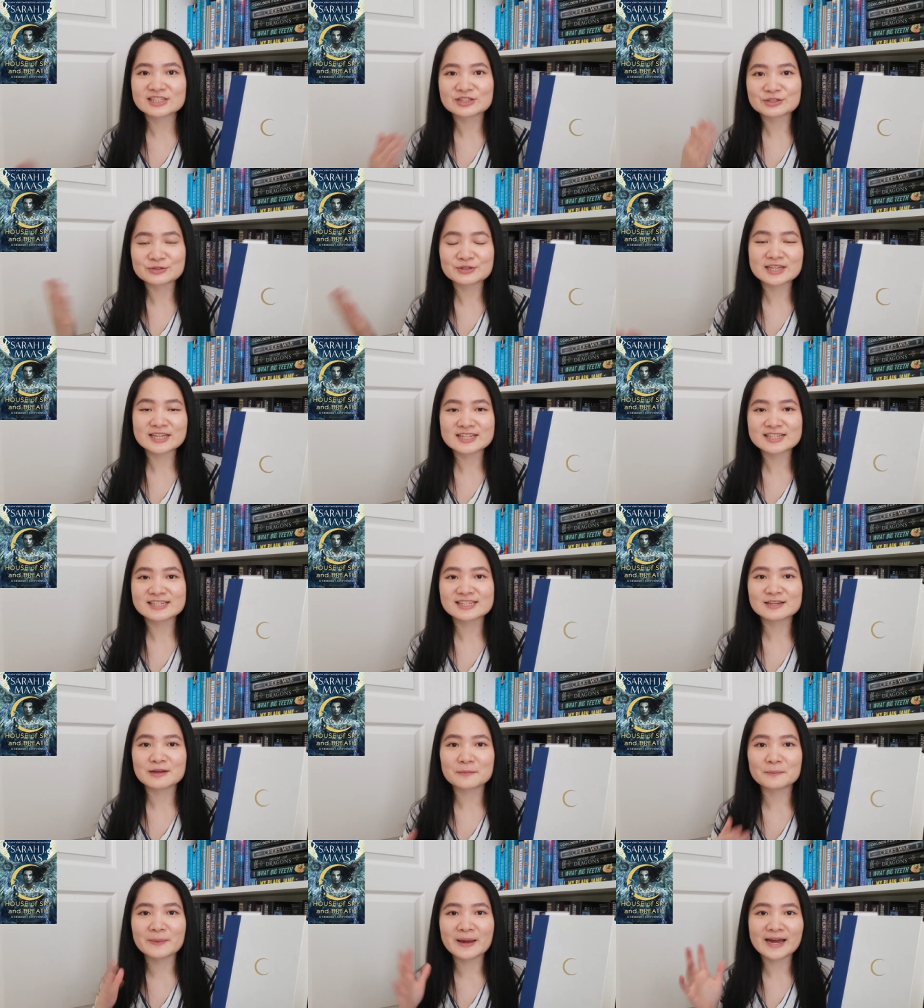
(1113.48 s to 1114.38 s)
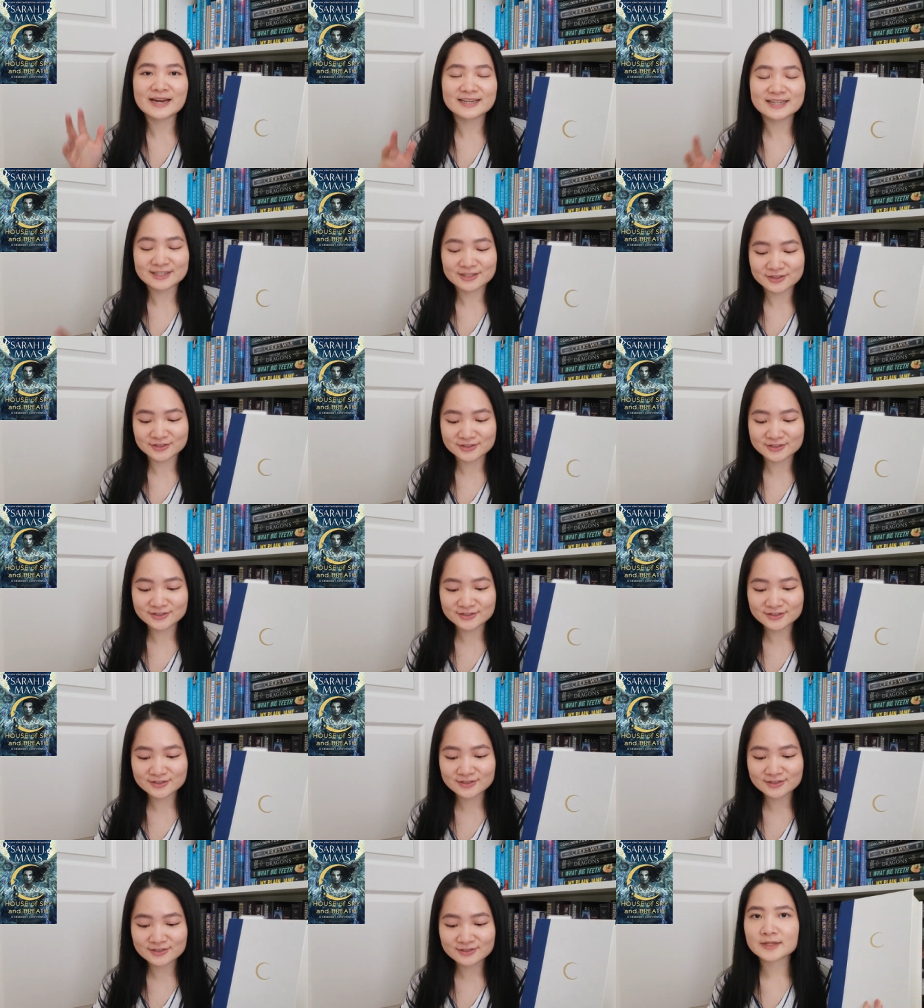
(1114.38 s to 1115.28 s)
to these bad
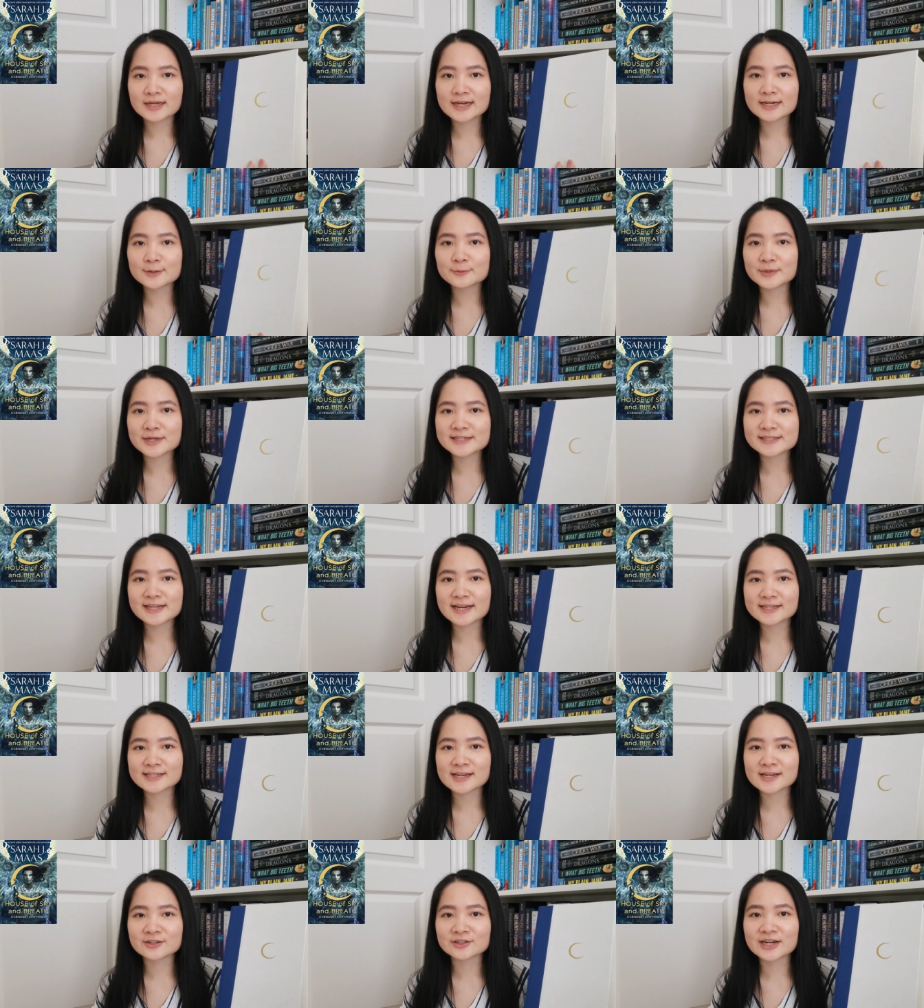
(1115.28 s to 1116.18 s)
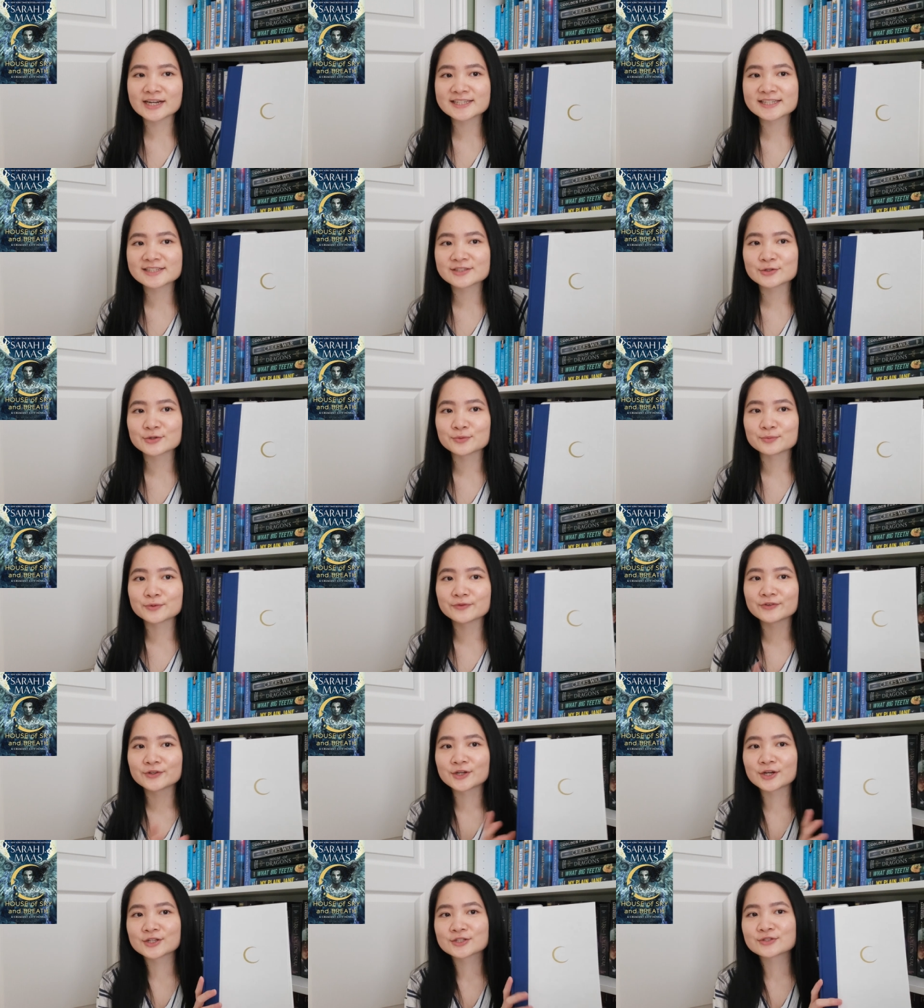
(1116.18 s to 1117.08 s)
characters. Anyways, I digress, so
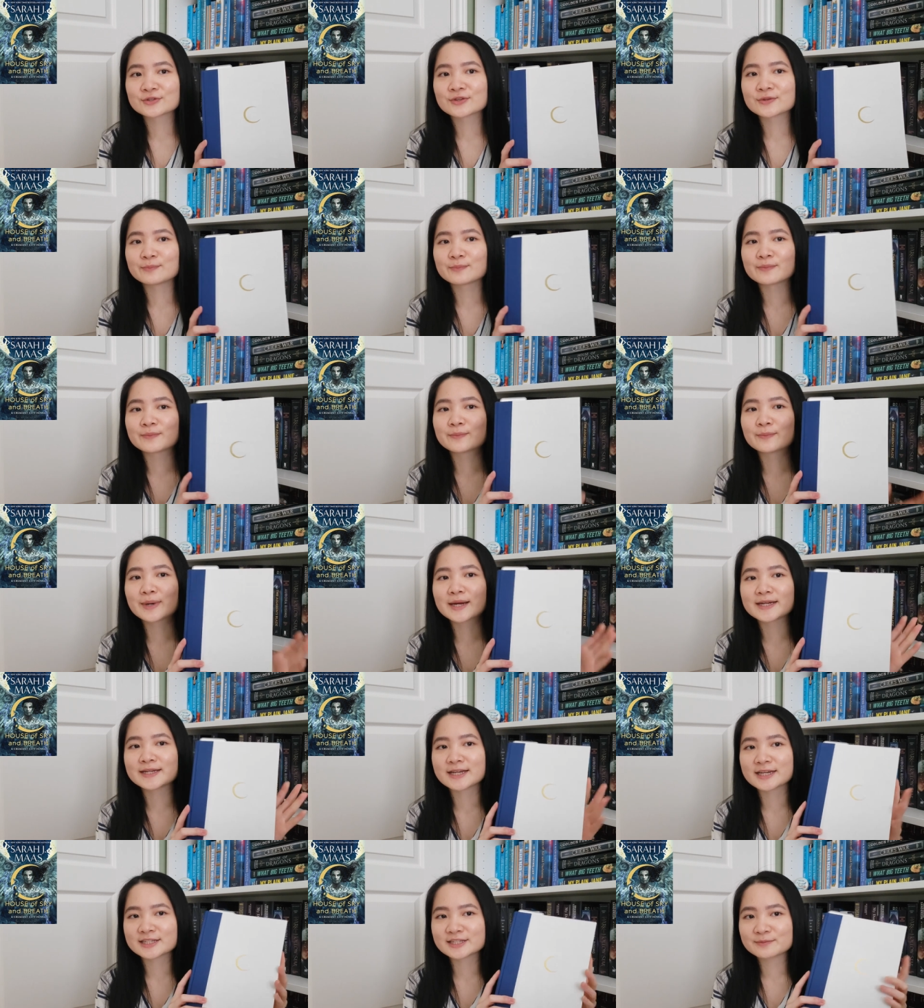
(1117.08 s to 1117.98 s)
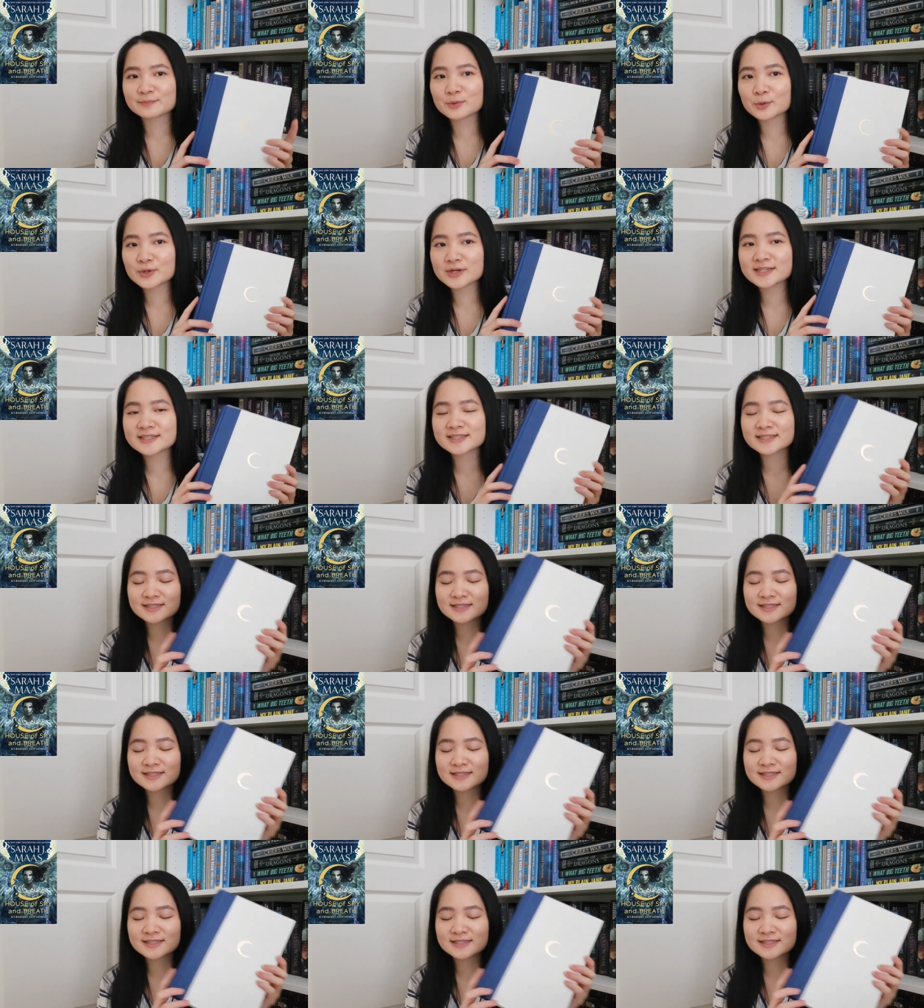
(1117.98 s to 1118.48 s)
moving on to my next point.